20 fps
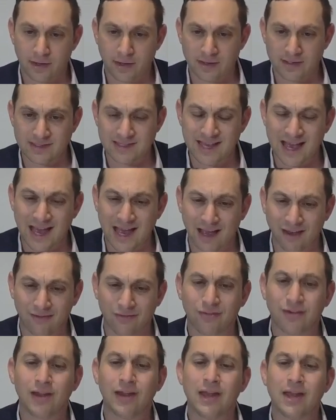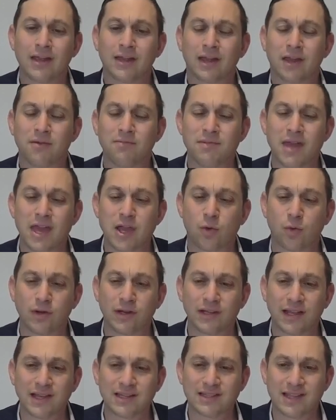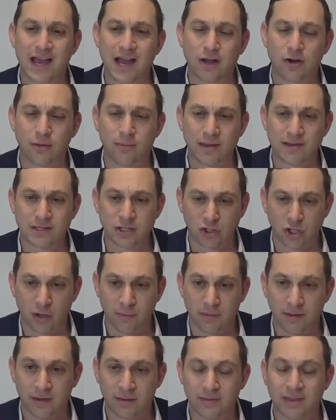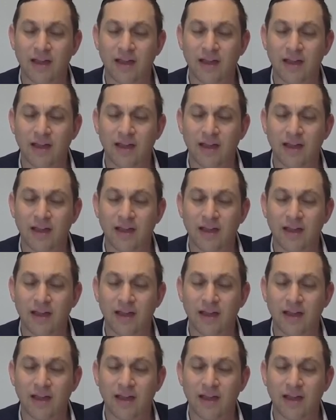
The zav can make when he lays down and makes a tummy.